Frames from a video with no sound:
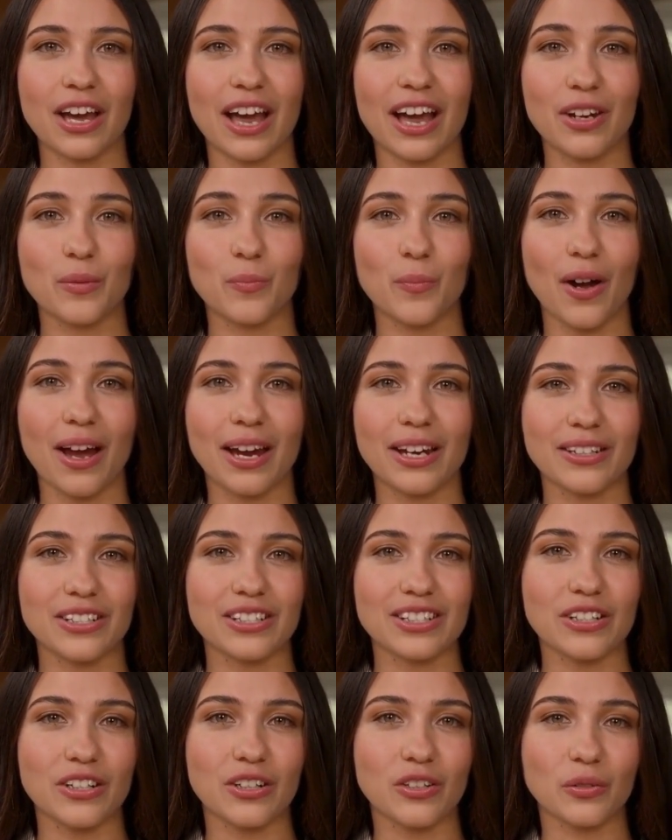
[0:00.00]
In
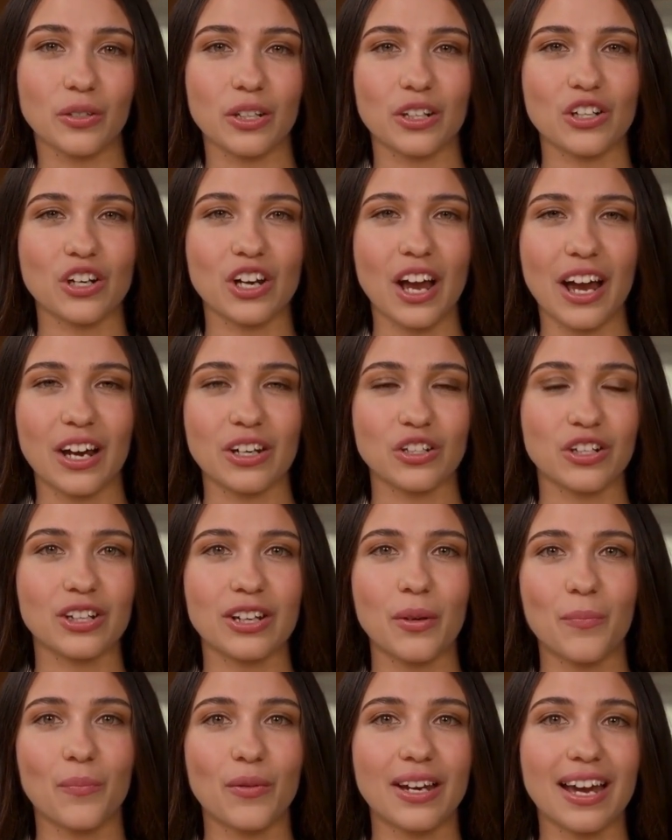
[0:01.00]
Wix, you can change
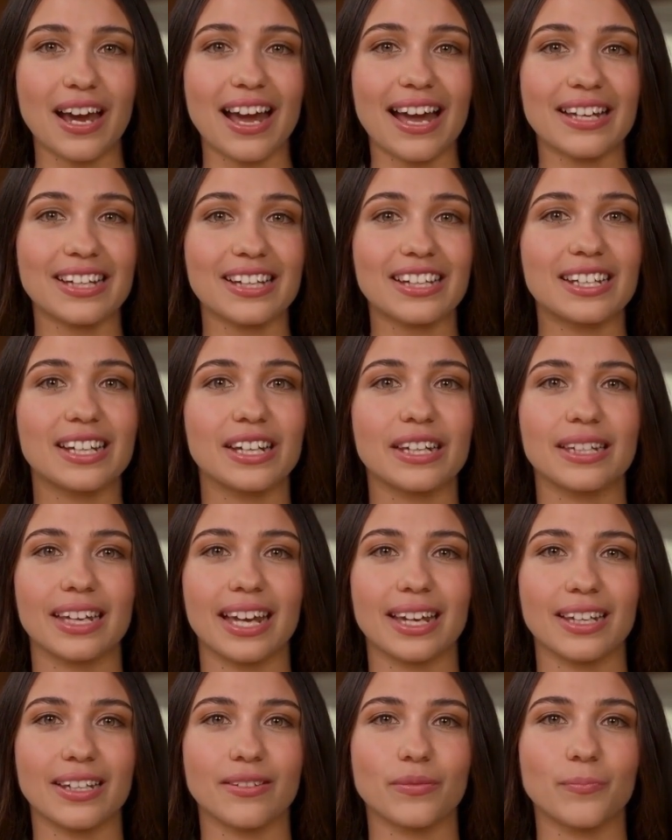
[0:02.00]
something
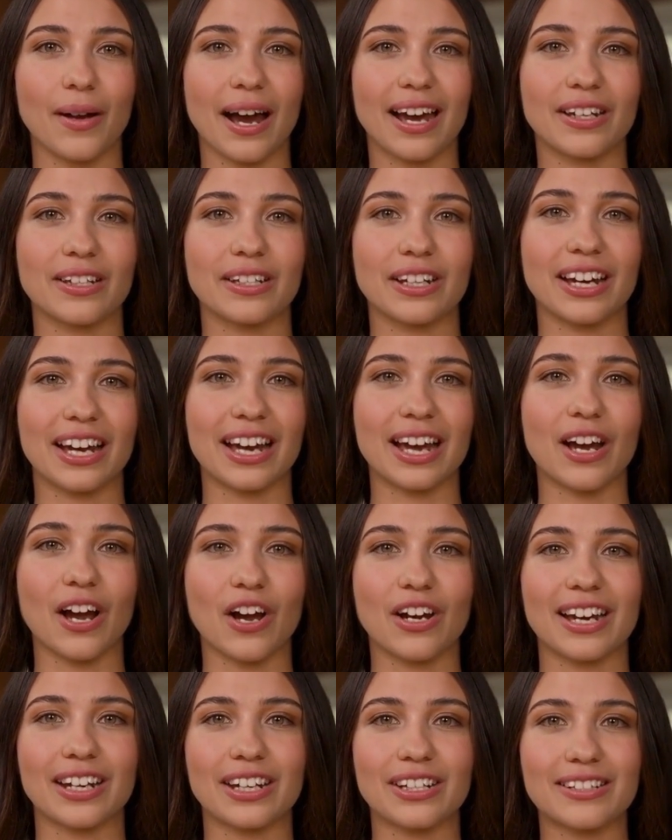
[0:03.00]
instantly by clicking
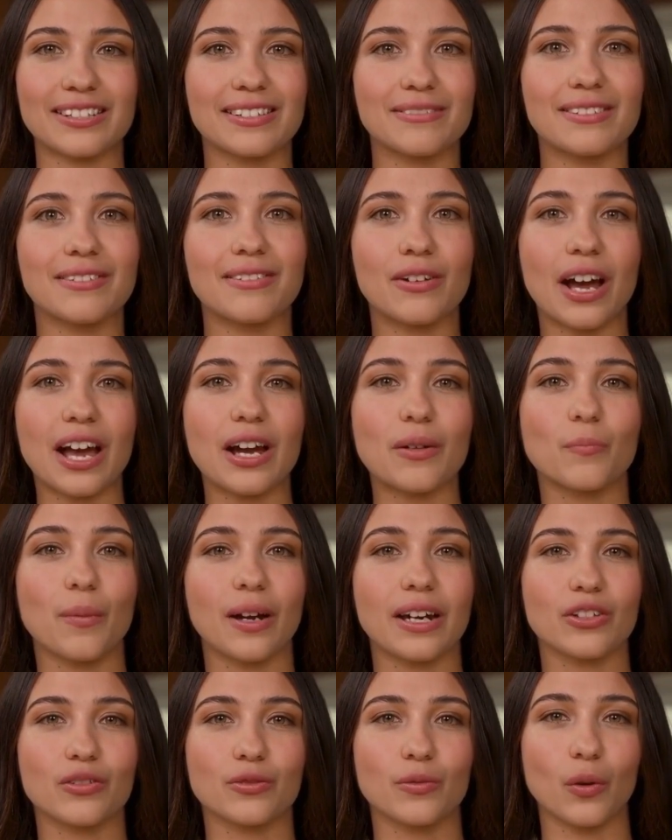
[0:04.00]
on it. In
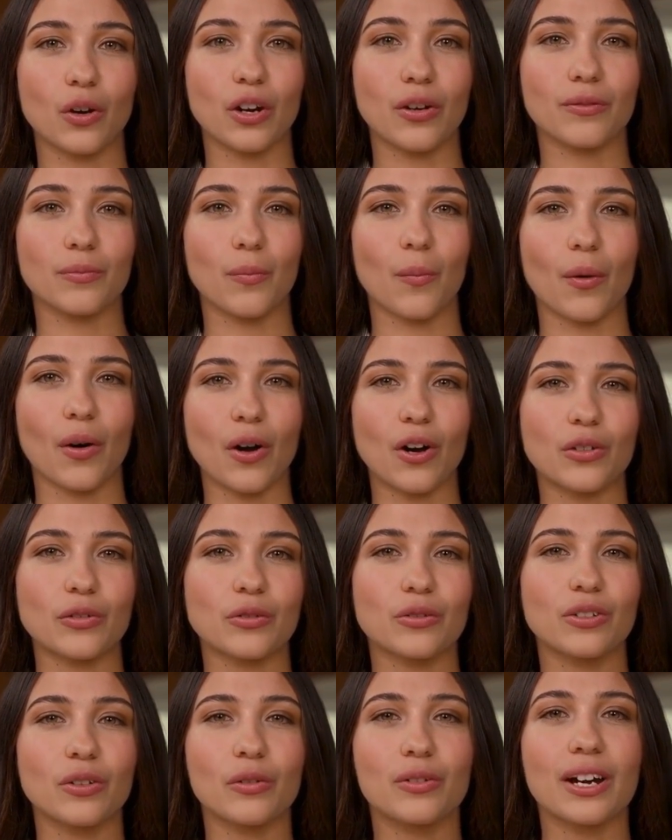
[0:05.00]
Base44,
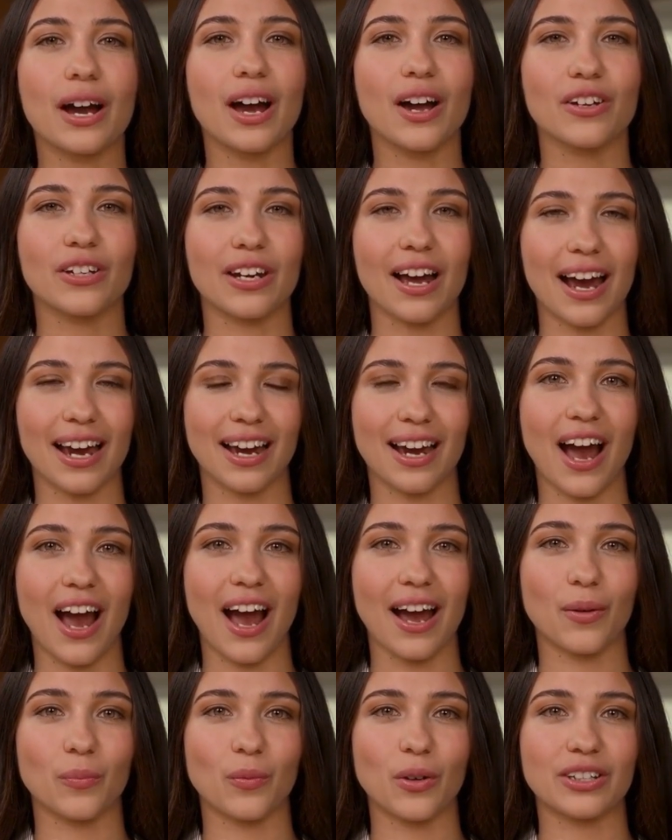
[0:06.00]
you tell the
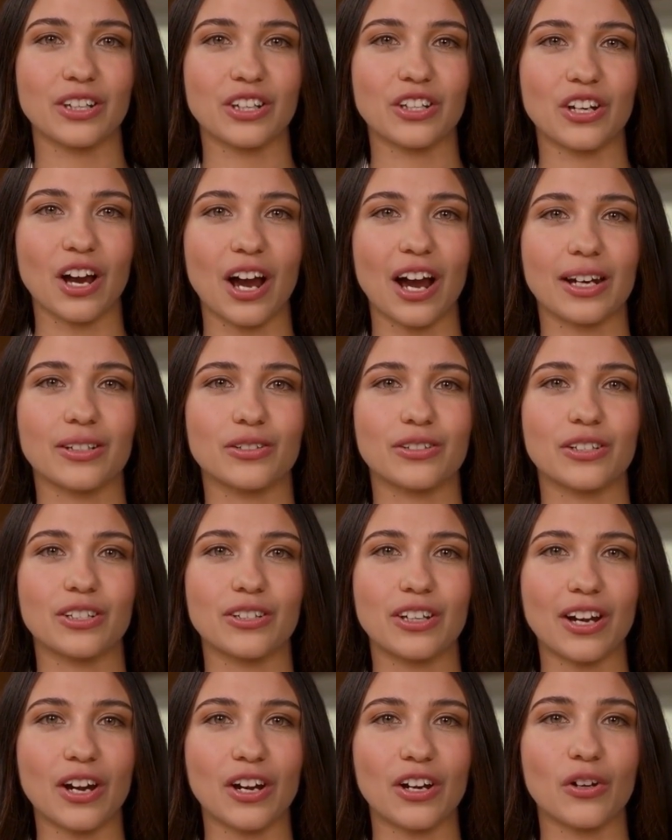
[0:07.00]
AI what to
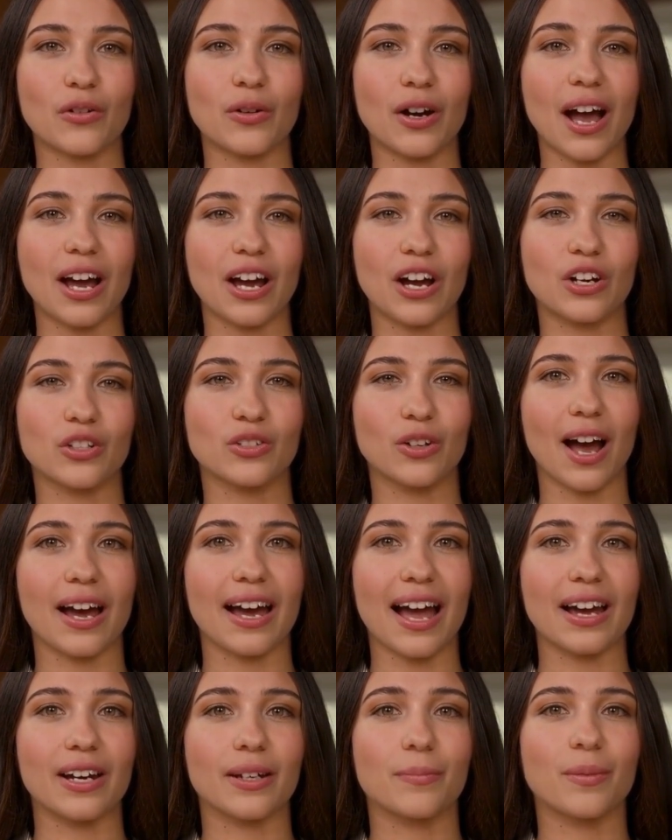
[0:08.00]
change. You cannot
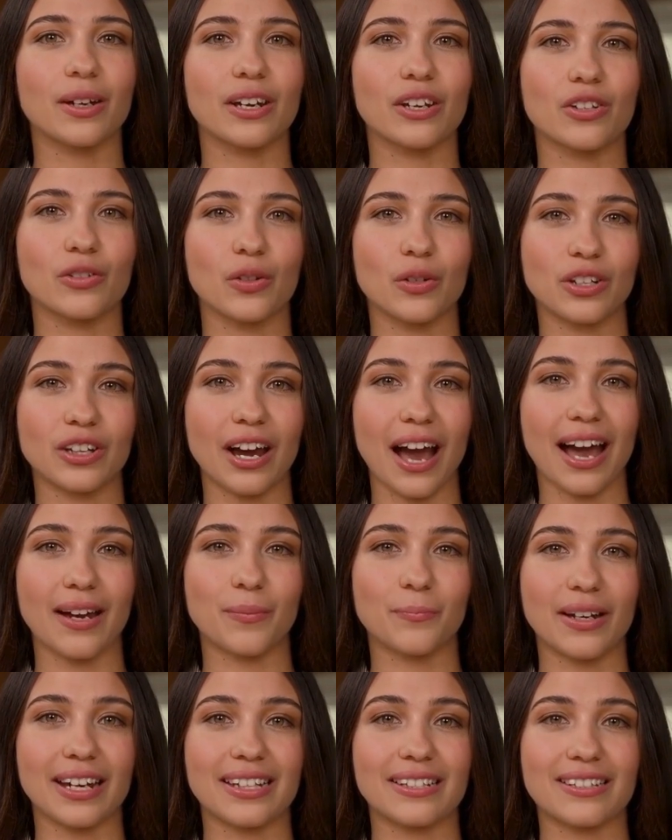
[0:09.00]
drag elements or
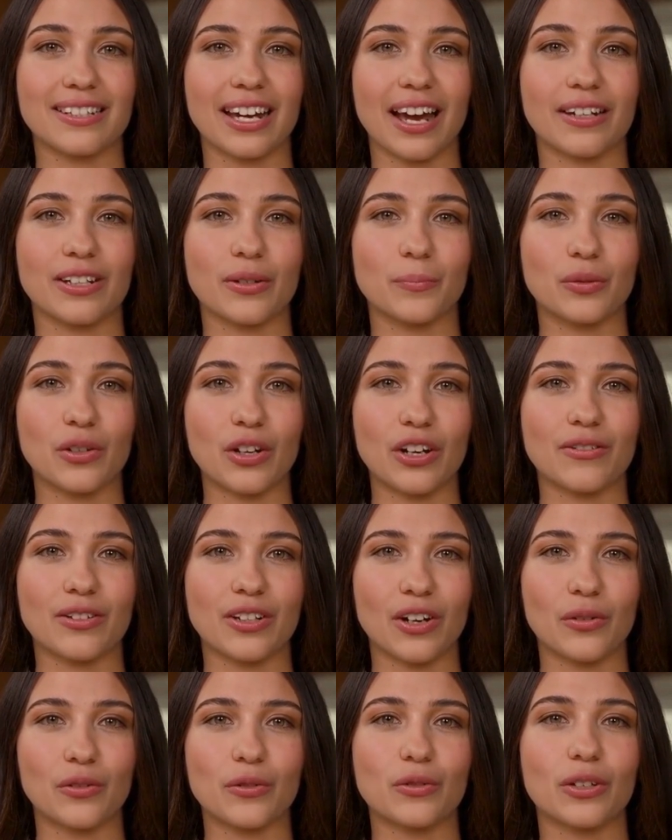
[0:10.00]
type inside the
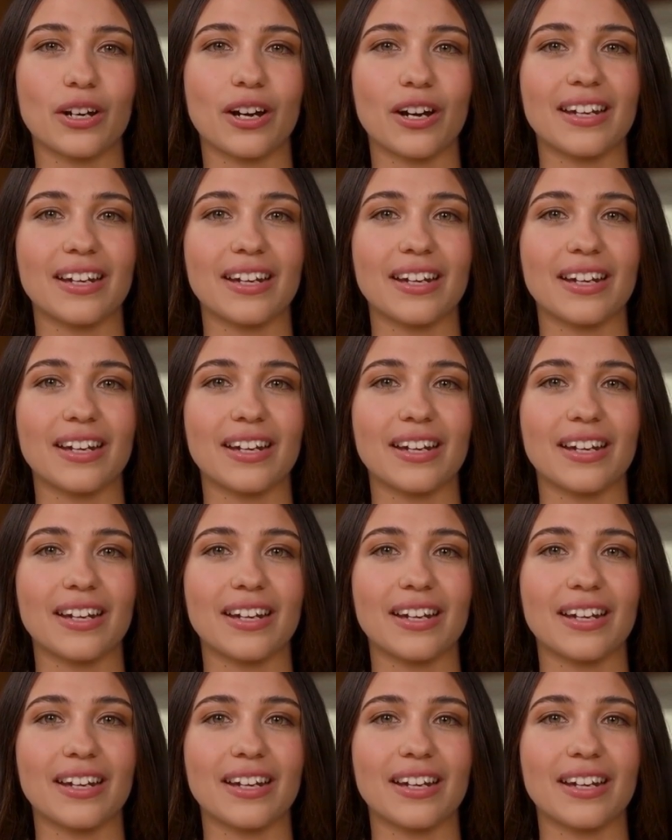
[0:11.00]
preview.